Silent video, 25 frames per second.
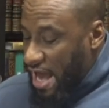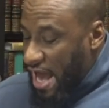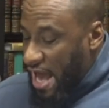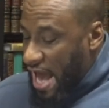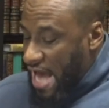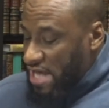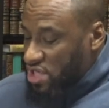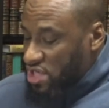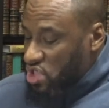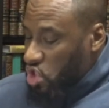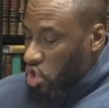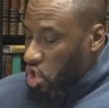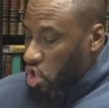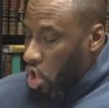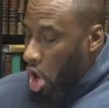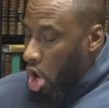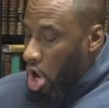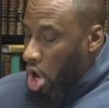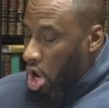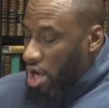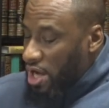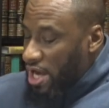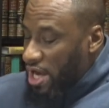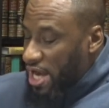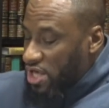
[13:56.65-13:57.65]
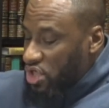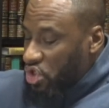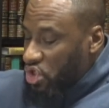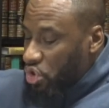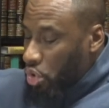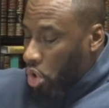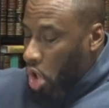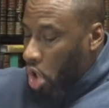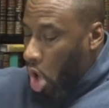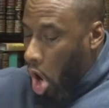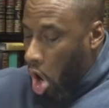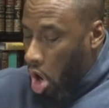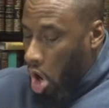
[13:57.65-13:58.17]
as long as you
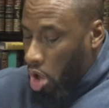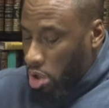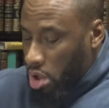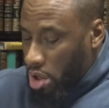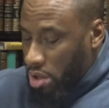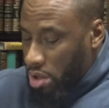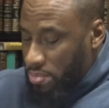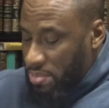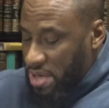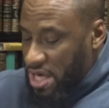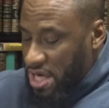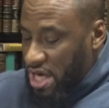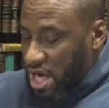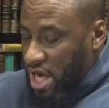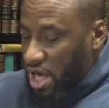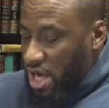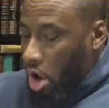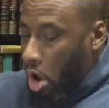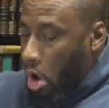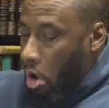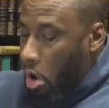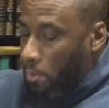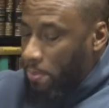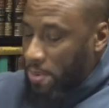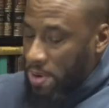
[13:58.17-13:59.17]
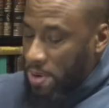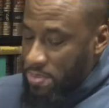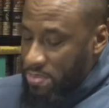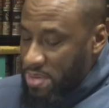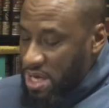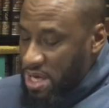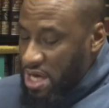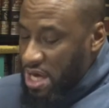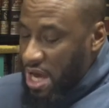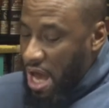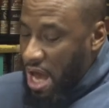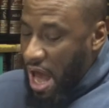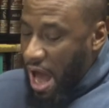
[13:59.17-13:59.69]
call on me and hope in
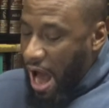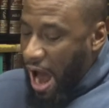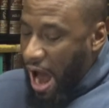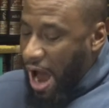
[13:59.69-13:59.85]
me,